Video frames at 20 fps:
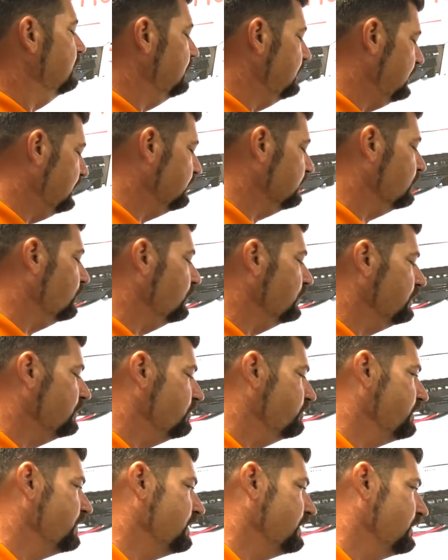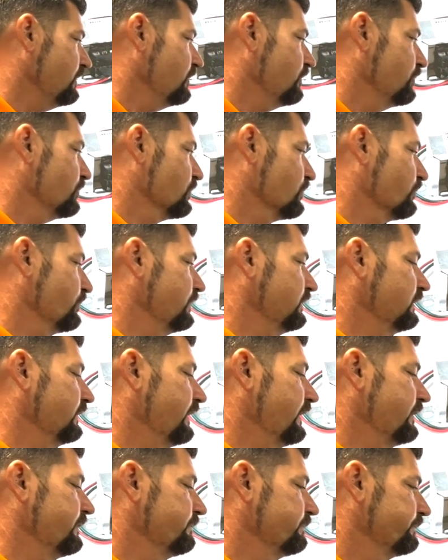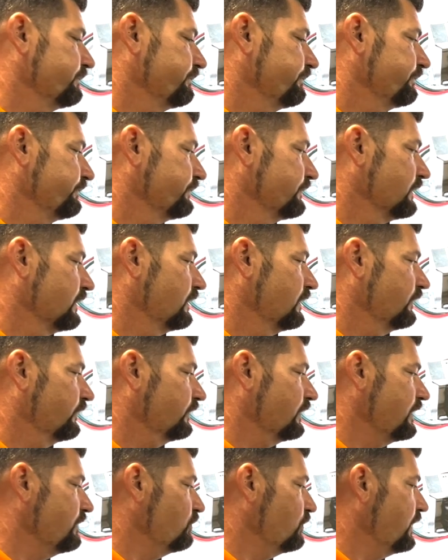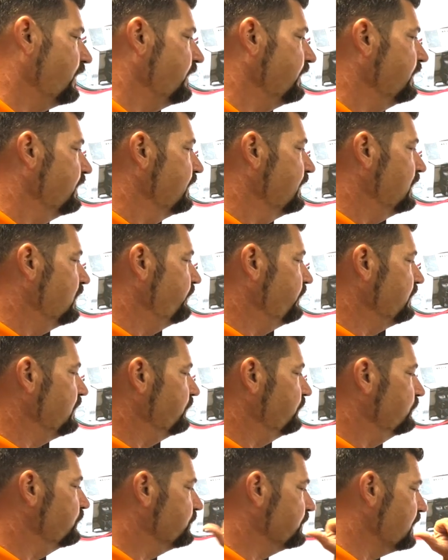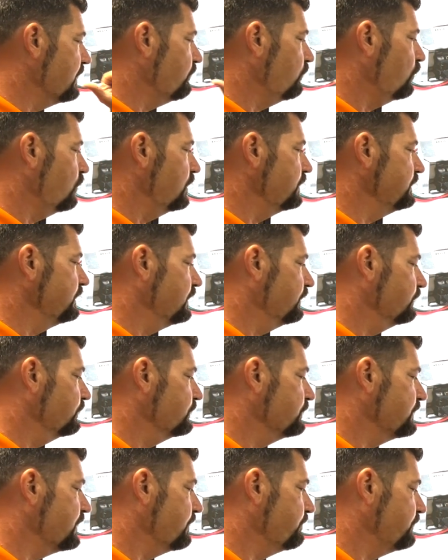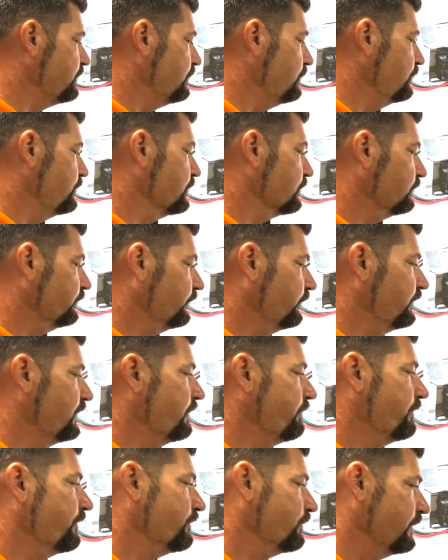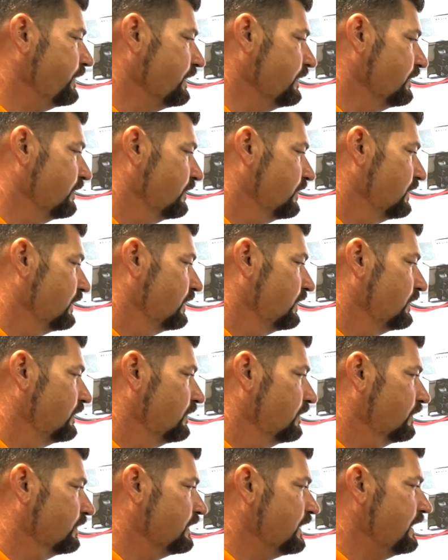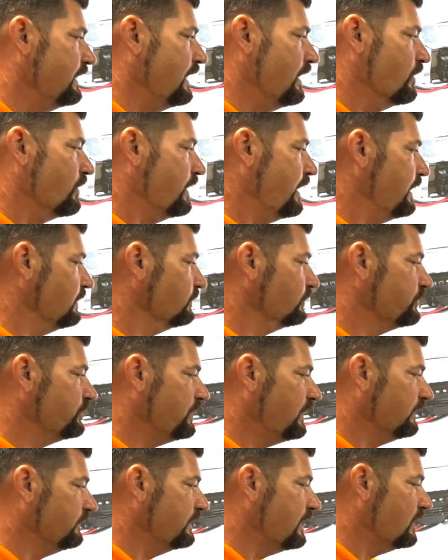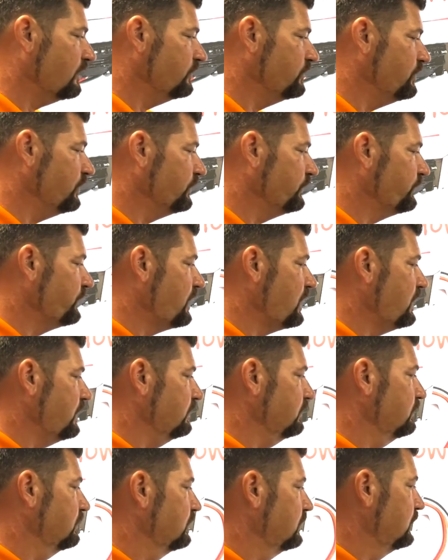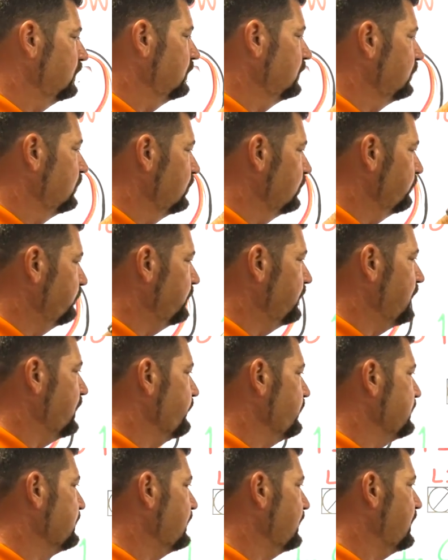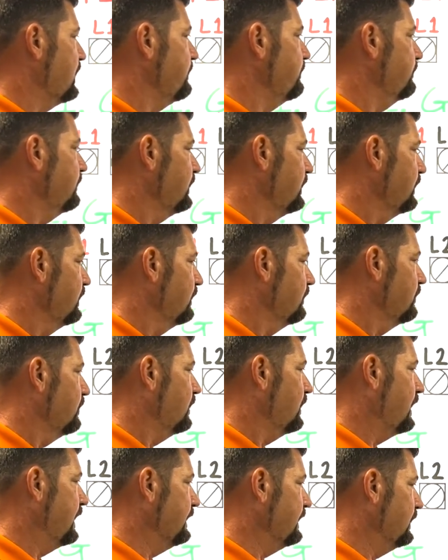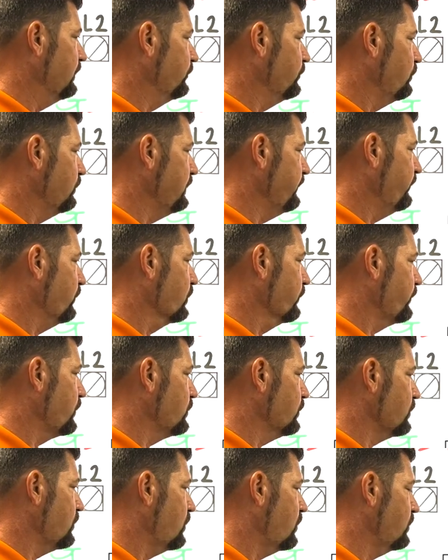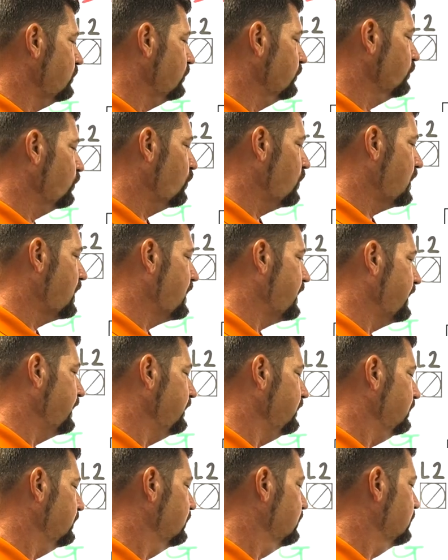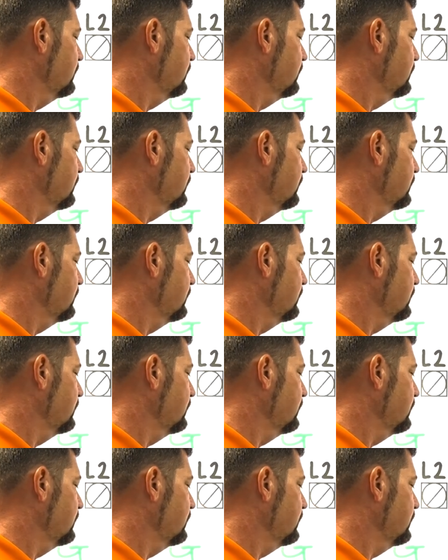It's going to be your relay. Same way, if you get through step 1, you get through step 2, and you're on step 3. Okay, air handler checks out just fine. But every time I get a 24 volt call on Y,